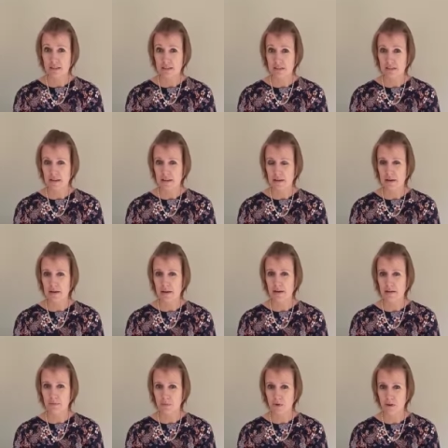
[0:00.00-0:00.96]
our day
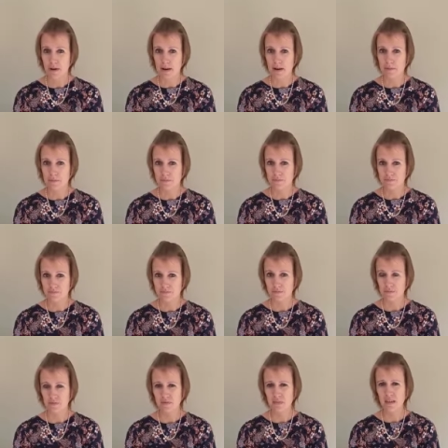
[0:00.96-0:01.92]
in prayer,
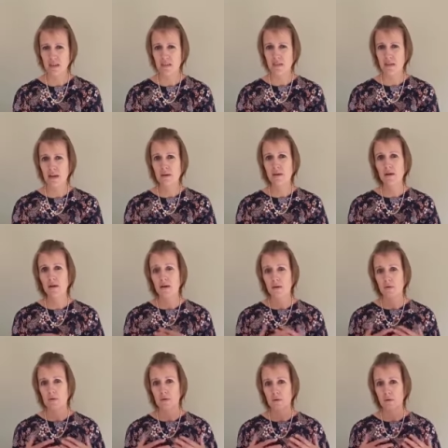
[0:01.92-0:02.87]
then
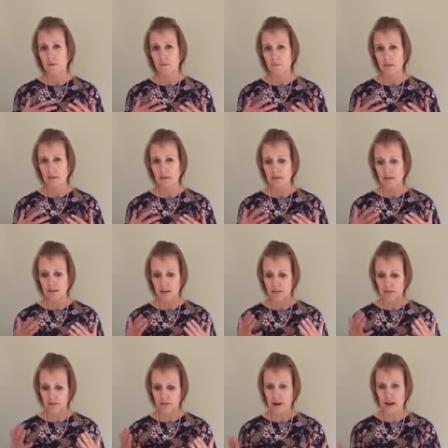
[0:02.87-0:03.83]
we will be on
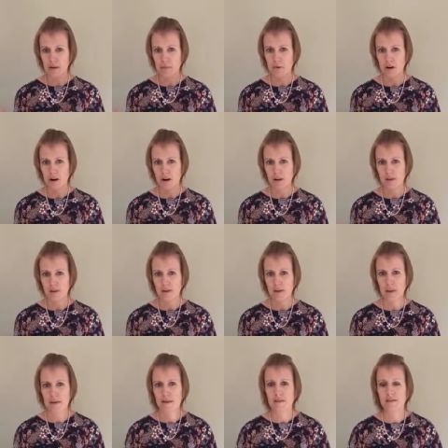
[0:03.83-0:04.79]
the right path
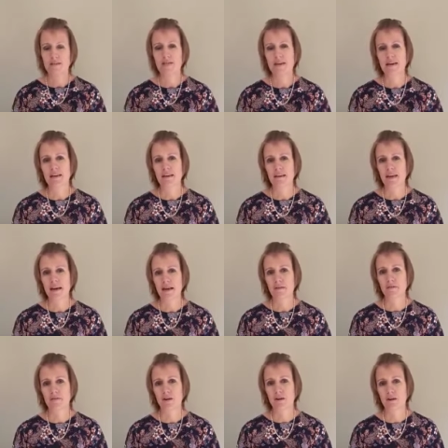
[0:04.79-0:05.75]
and, and
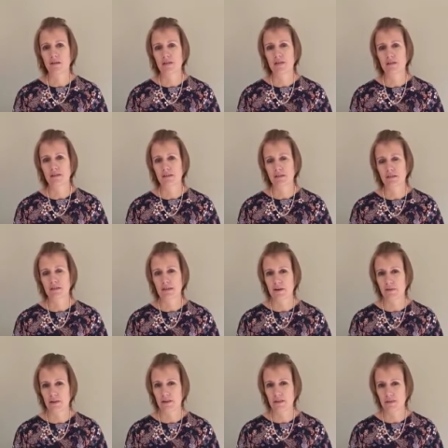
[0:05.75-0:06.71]
have God's
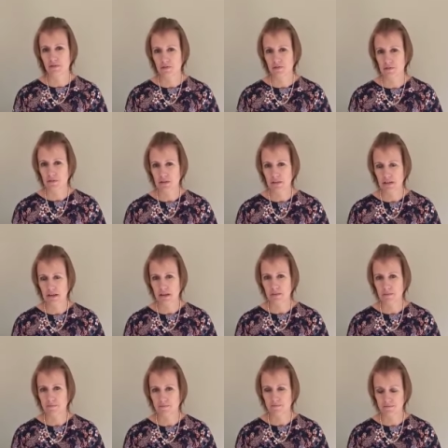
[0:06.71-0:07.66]
direction for the
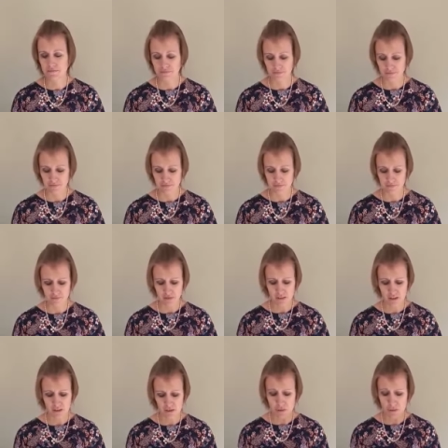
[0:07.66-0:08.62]
day.
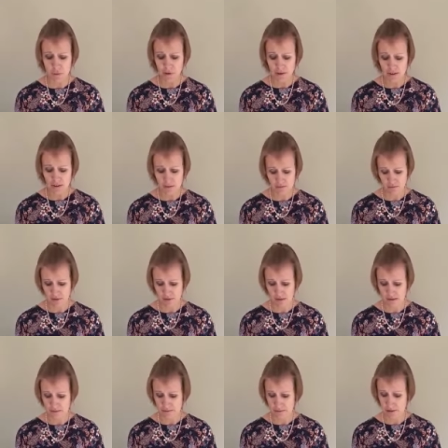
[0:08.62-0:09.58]
So prayer is
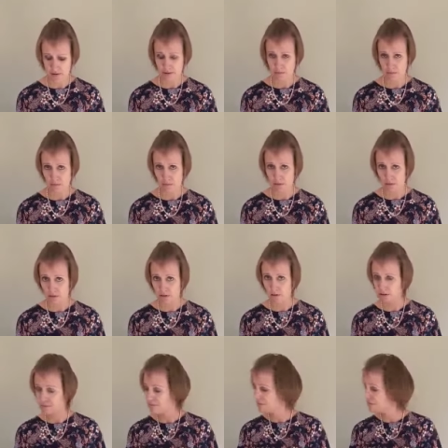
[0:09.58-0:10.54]
really very important.